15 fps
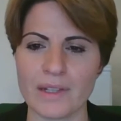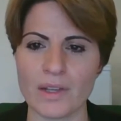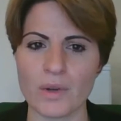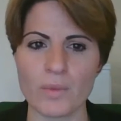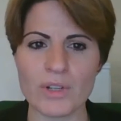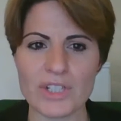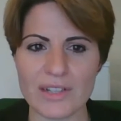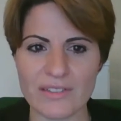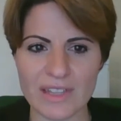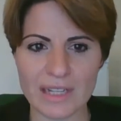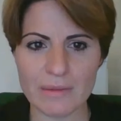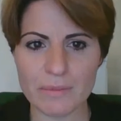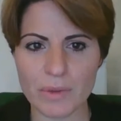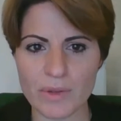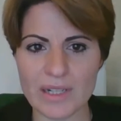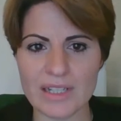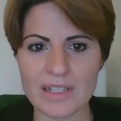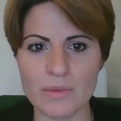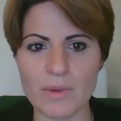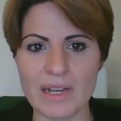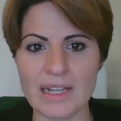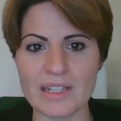which I think points the
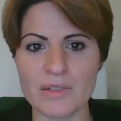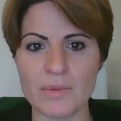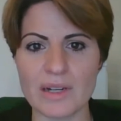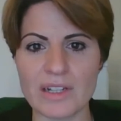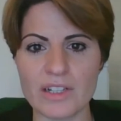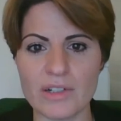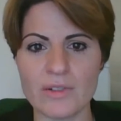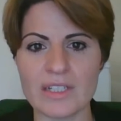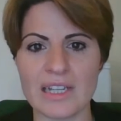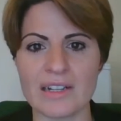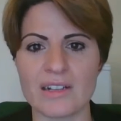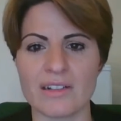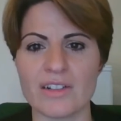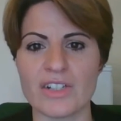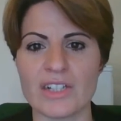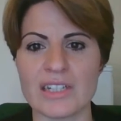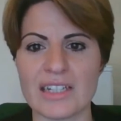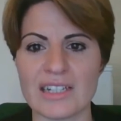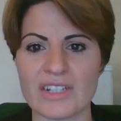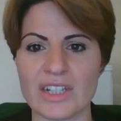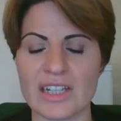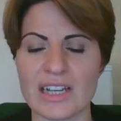way to where new technologies in
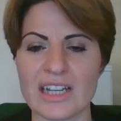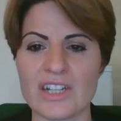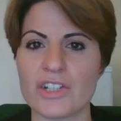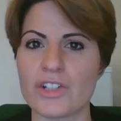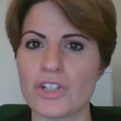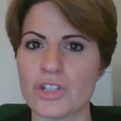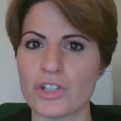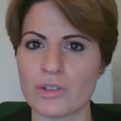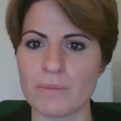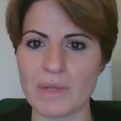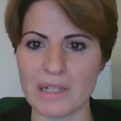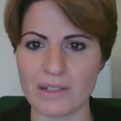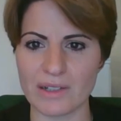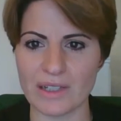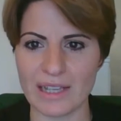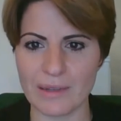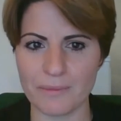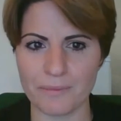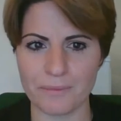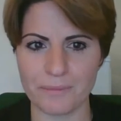education should be looking.